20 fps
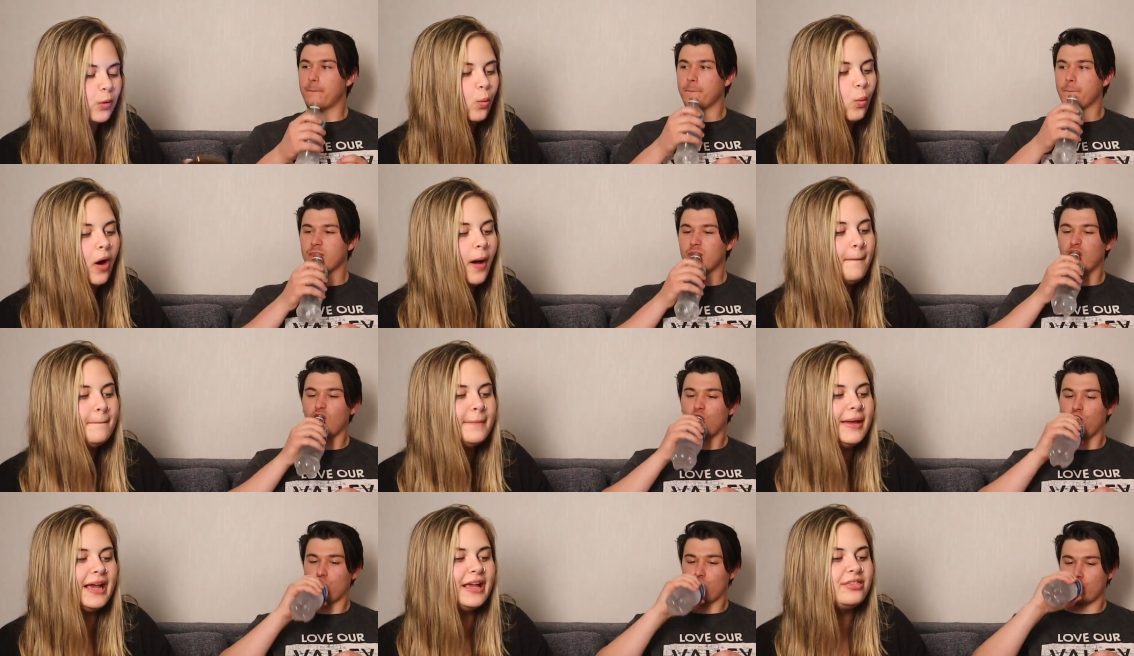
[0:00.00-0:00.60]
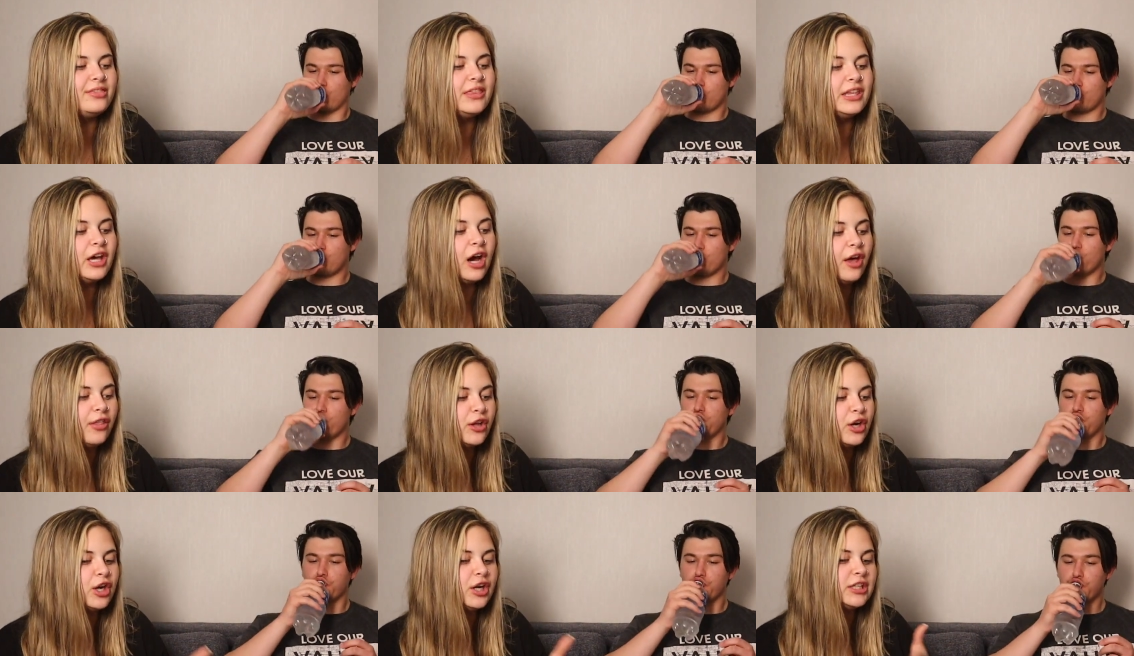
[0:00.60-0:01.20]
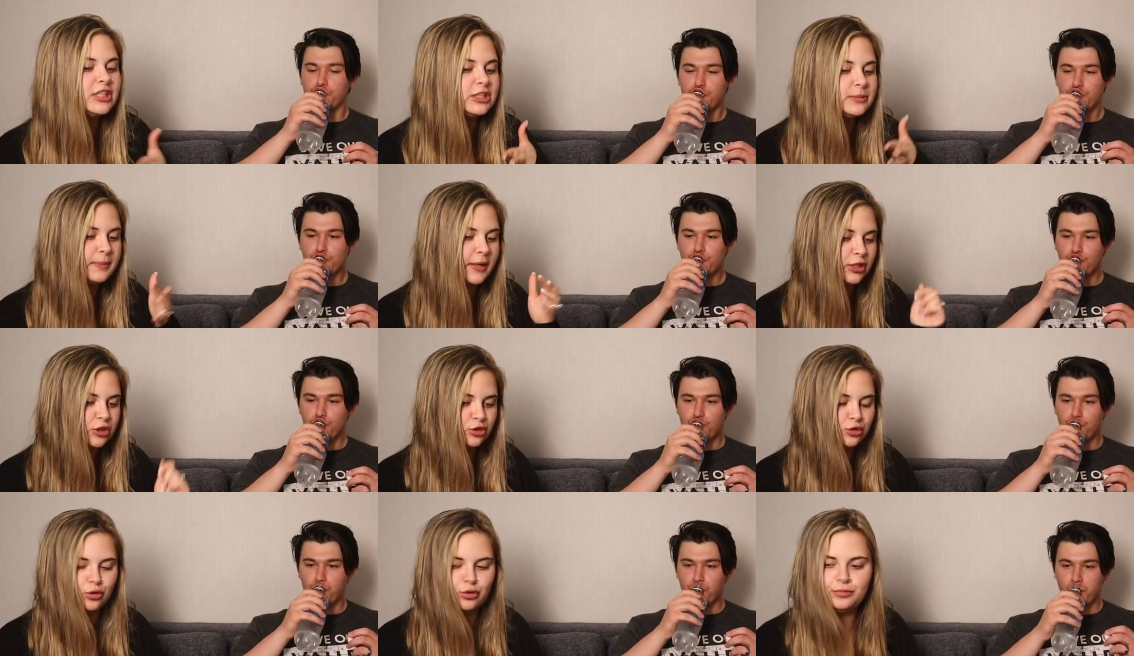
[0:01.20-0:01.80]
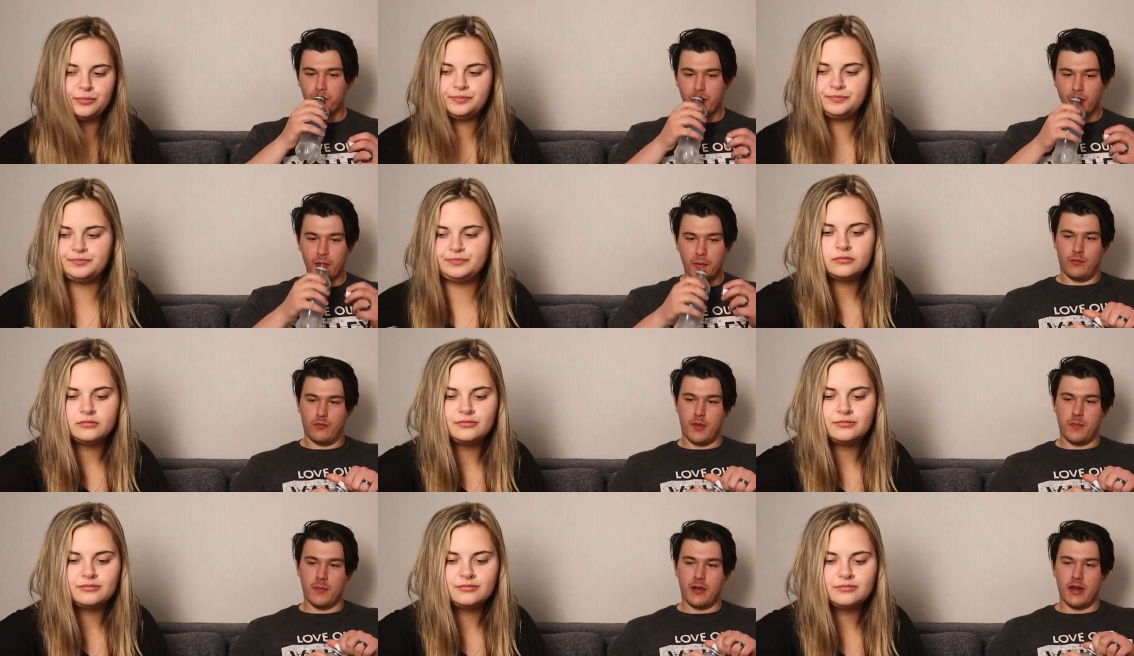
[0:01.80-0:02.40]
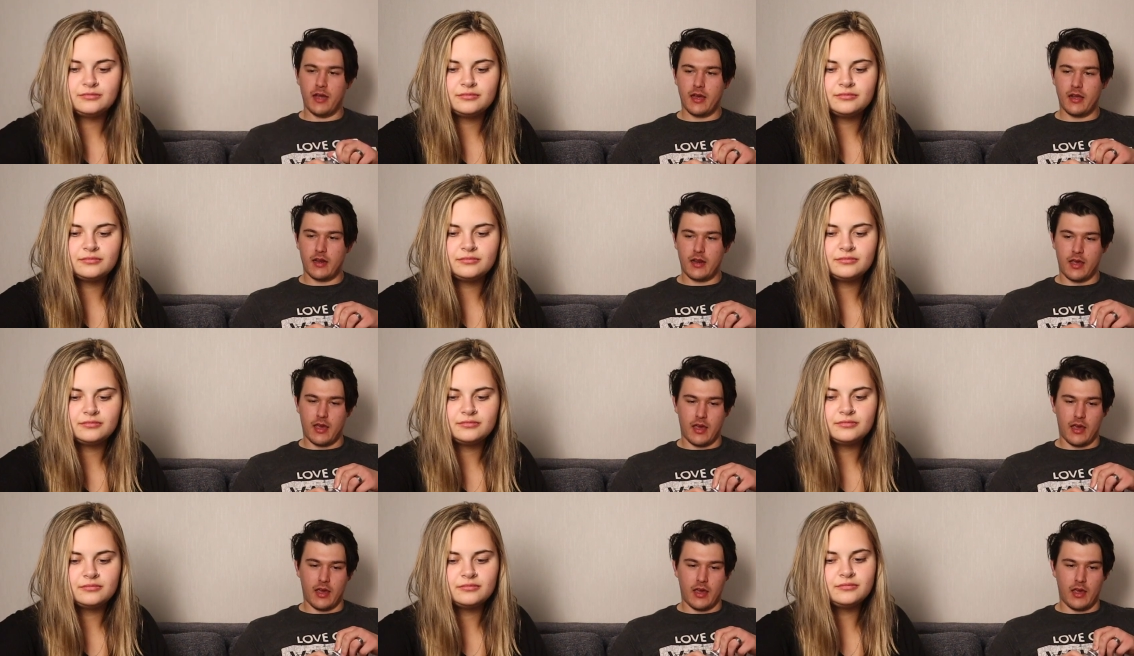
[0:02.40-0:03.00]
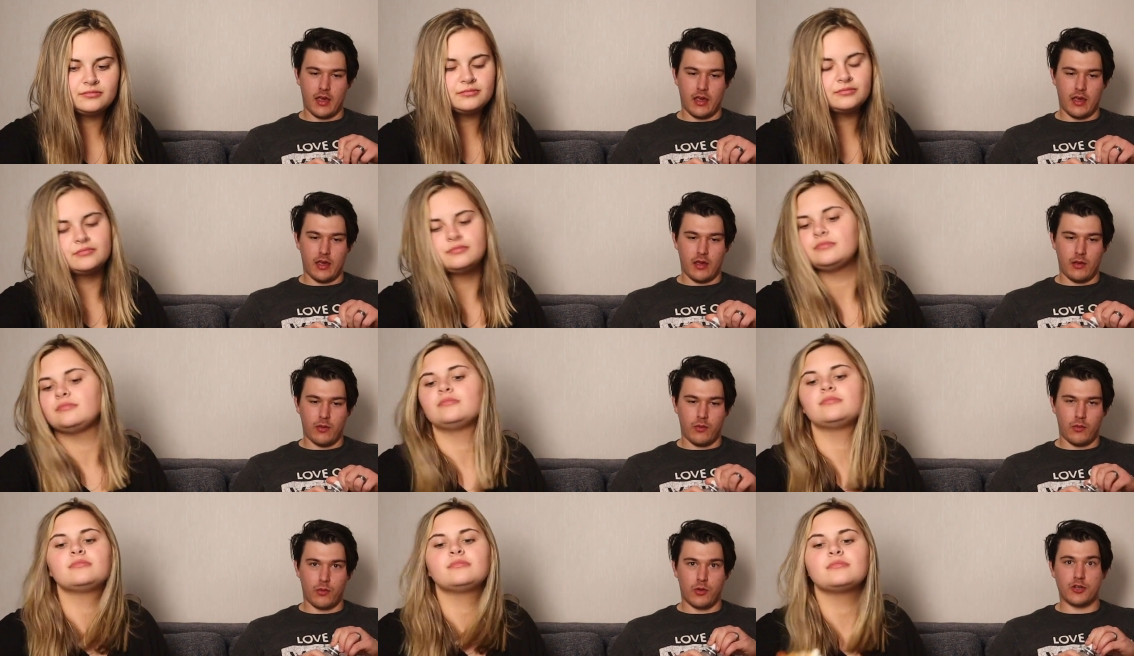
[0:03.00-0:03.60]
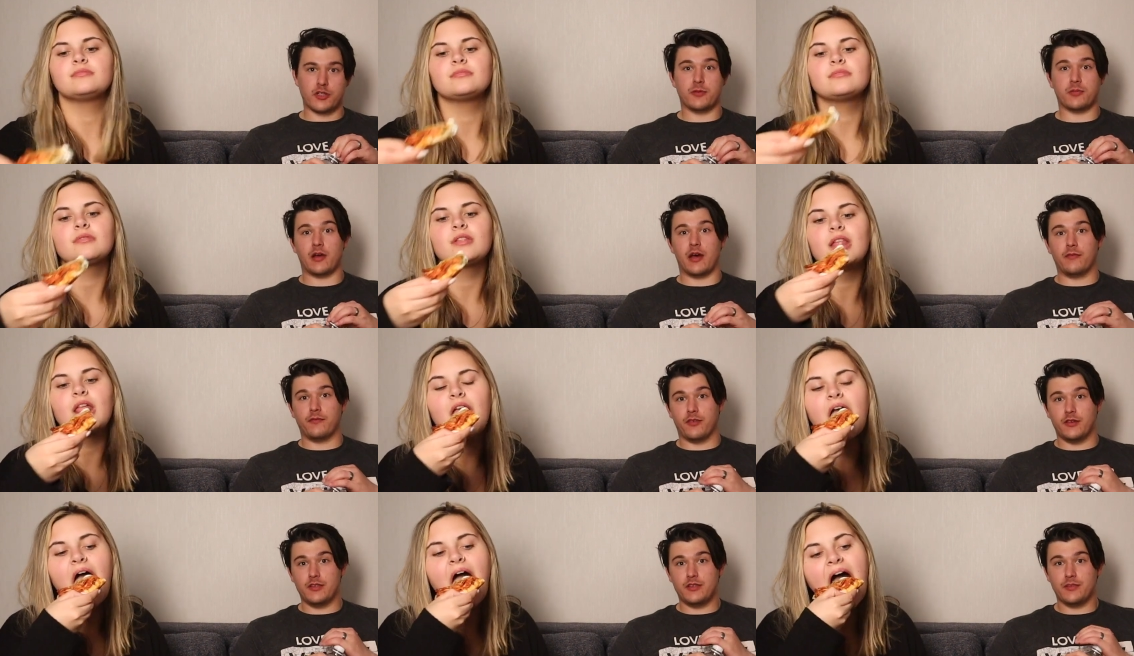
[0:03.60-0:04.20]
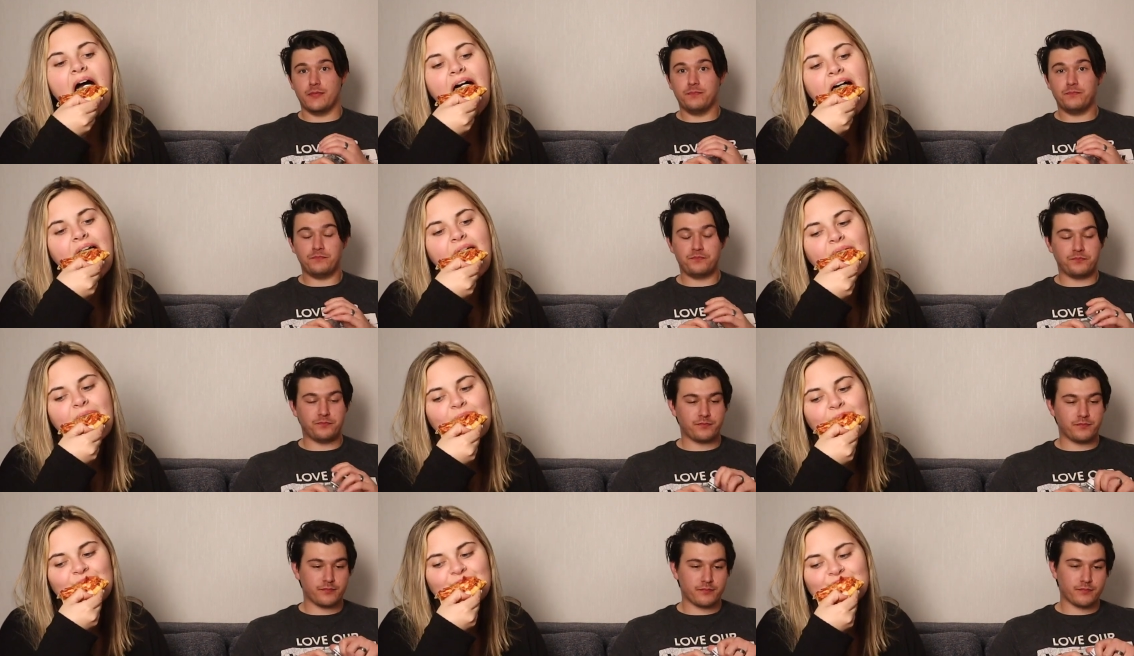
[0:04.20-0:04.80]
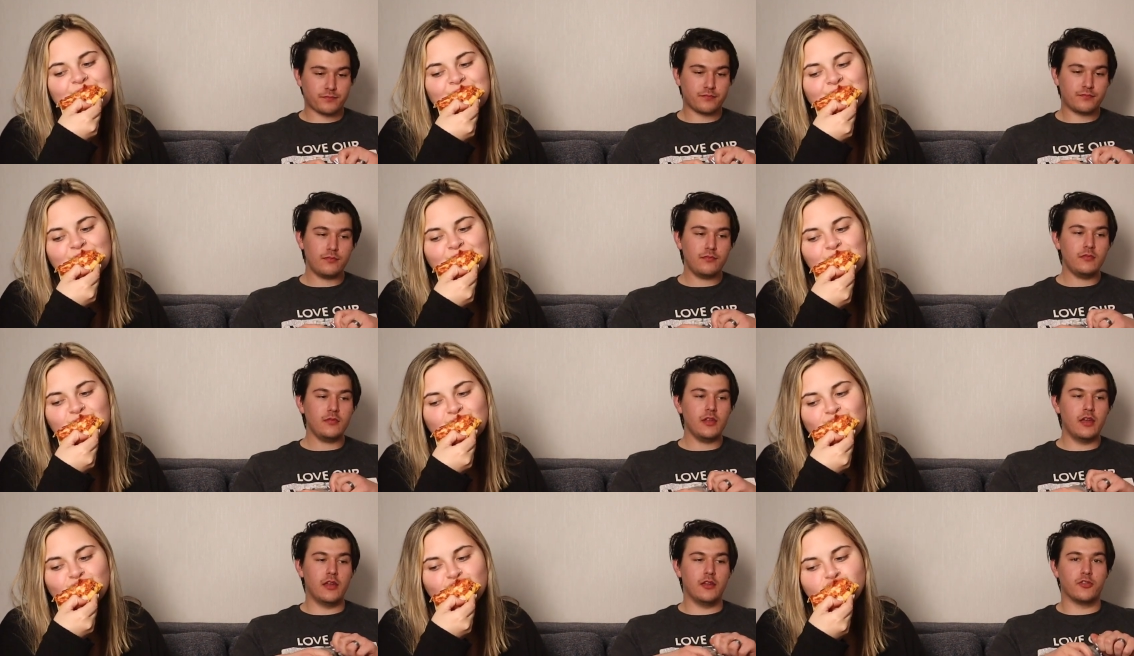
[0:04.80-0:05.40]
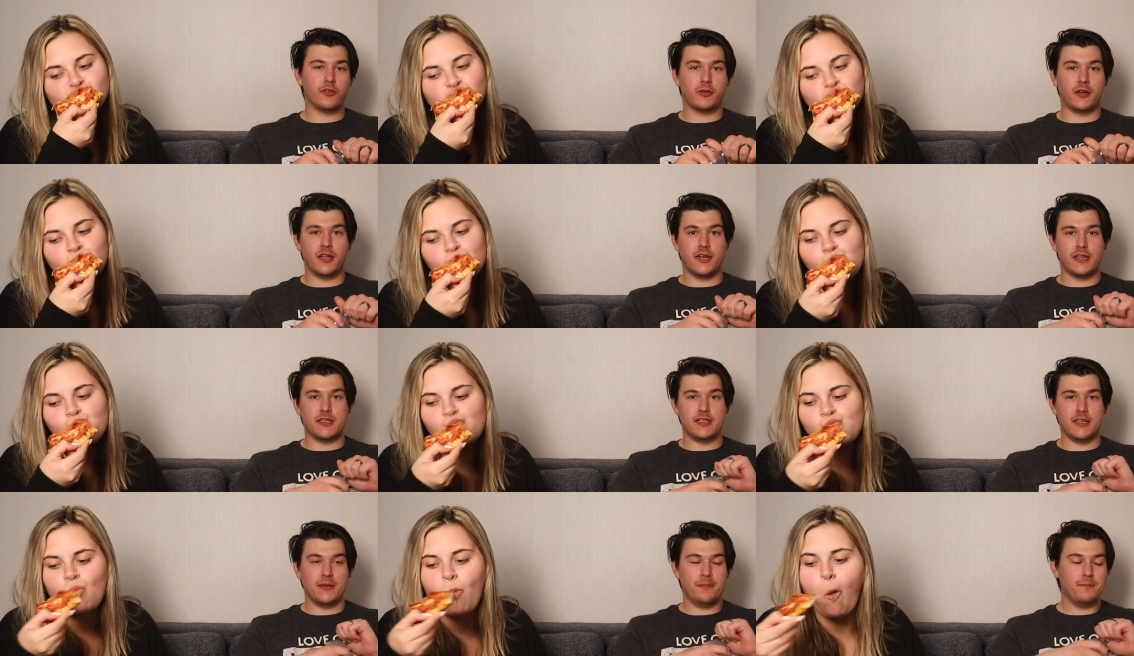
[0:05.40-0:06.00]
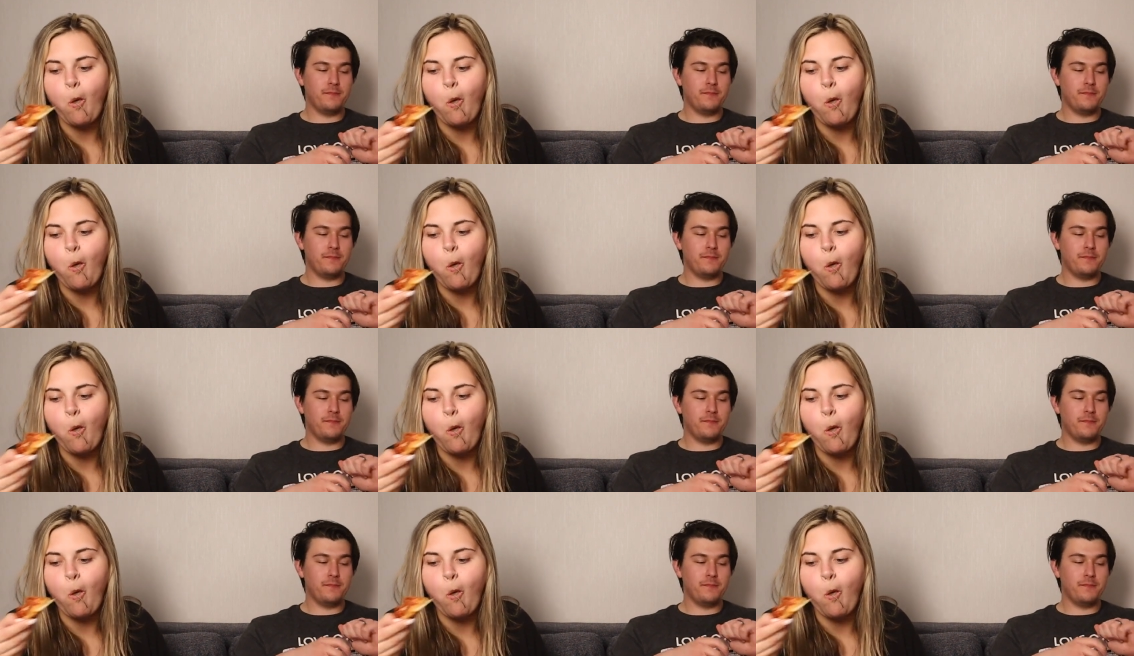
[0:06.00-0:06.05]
Speaker 1: and what made the other special?
Speaker 2: We met at a worship conference
Speaker 1: in
Speaker 2: 2019.